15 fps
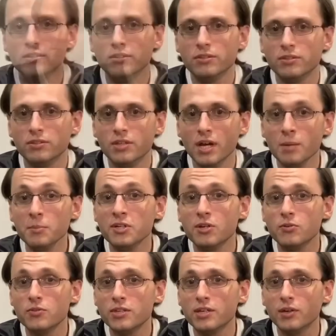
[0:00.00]
Domino
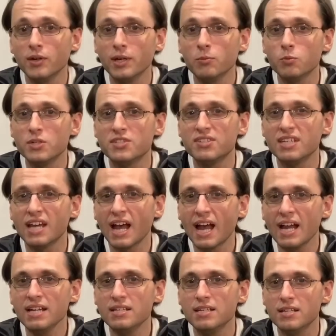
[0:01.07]
theory was the
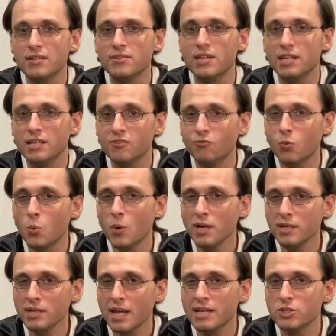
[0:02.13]
idea that if one
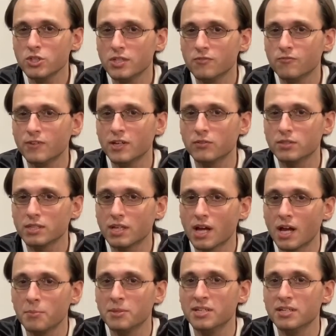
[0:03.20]
nation fell to
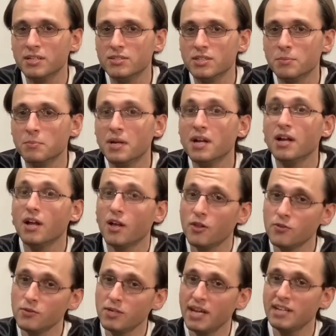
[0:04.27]
communism, other
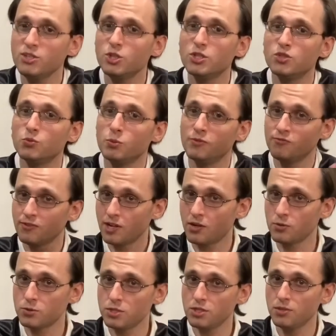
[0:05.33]
nations would fall
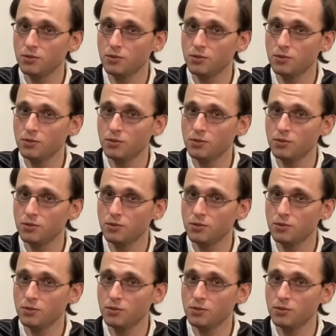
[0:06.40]
too.